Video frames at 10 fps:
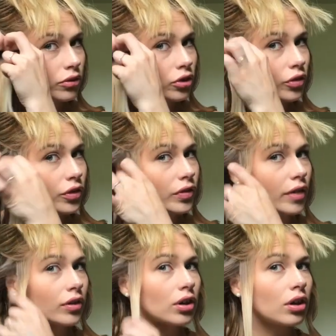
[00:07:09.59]
So if you've
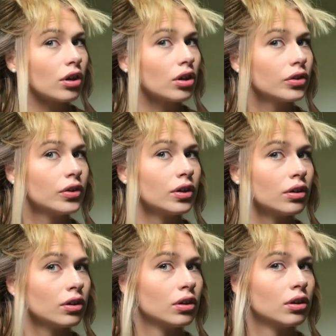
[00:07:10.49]
ever curled
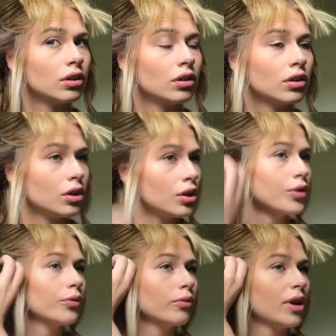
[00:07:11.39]

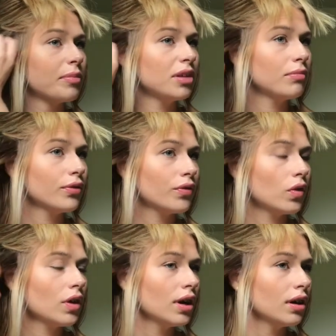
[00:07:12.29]
ribbon
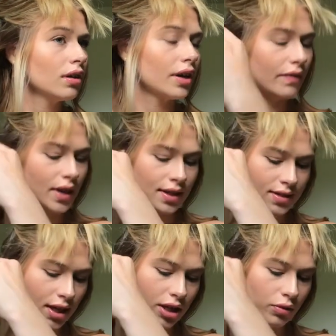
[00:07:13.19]
before, and
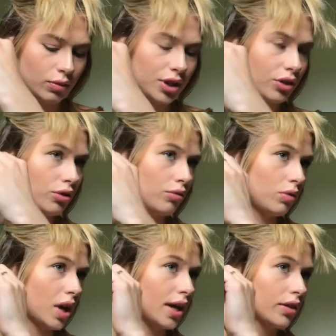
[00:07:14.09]
that's kind of what you
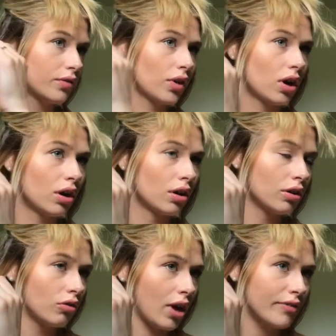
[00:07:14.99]
like for
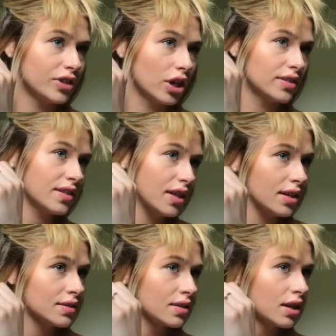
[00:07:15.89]
crafty artsy
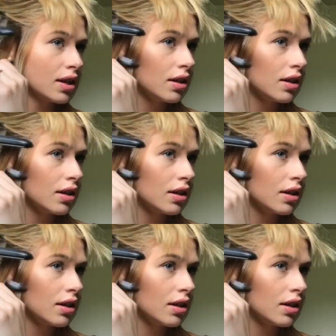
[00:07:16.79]
things,